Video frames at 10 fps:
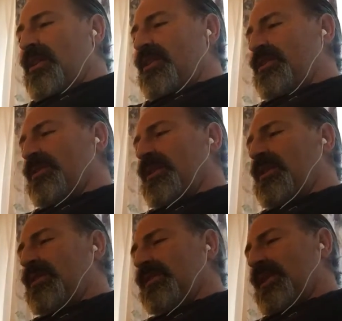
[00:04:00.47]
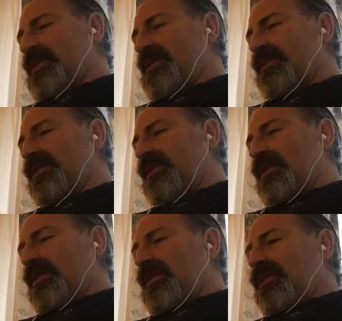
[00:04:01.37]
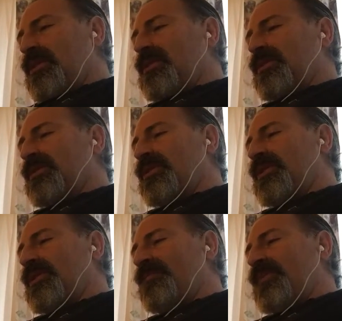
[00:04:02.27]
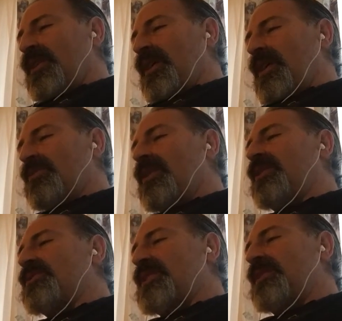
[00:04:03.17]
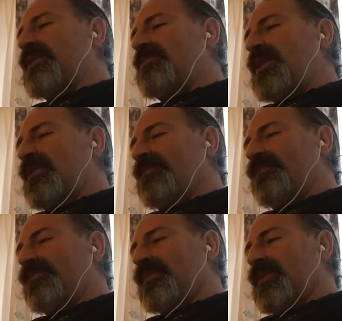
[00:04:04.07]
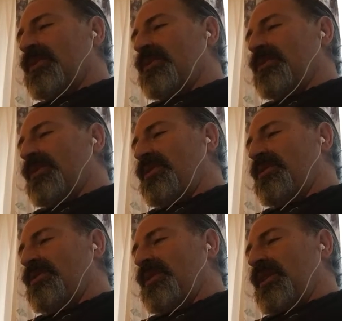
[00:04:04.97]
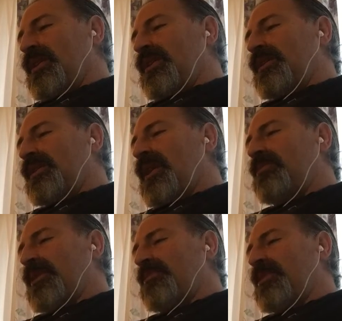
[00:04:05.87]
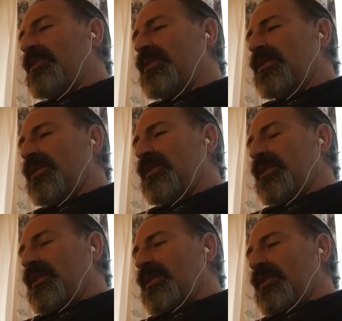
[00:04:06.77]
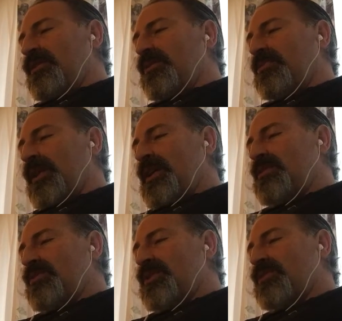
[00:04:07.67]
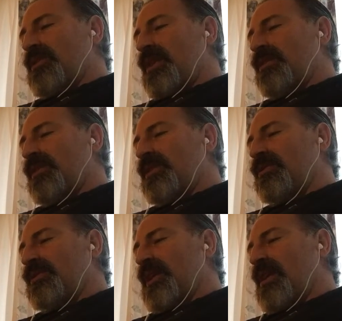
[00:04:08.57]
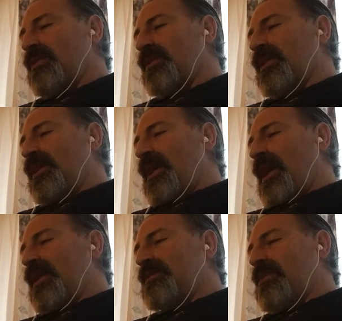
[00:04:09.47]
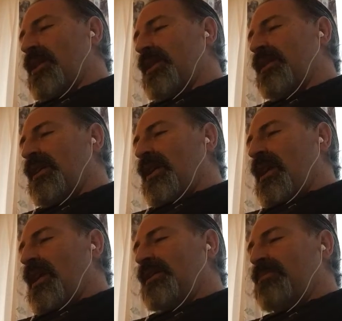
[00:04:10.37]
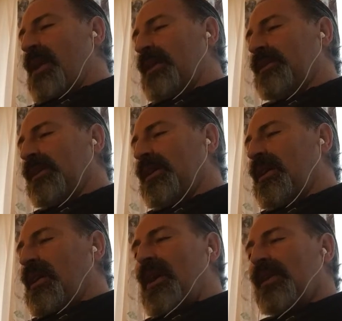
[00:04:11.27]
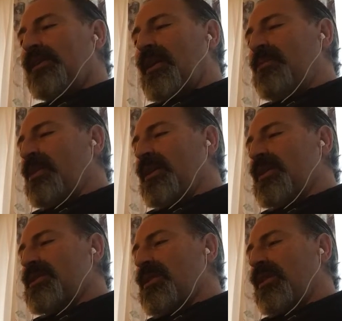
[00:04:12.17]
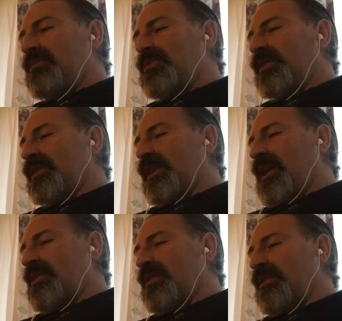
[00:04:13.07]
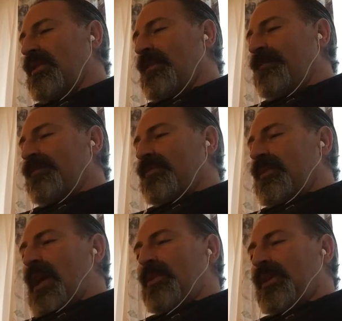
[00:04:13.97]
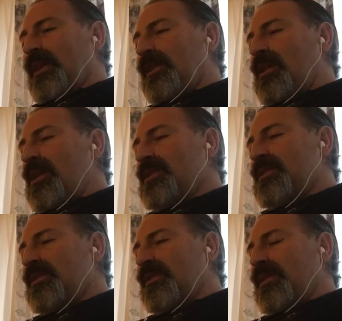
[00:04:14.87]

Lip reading: You are all destined." "Oh, good. And where are you sending me?" "Oh, you. Tell me, be good. To a place which is greater than your town, and mine, and Magdala, and Tiberias, all put together." "I will get lost."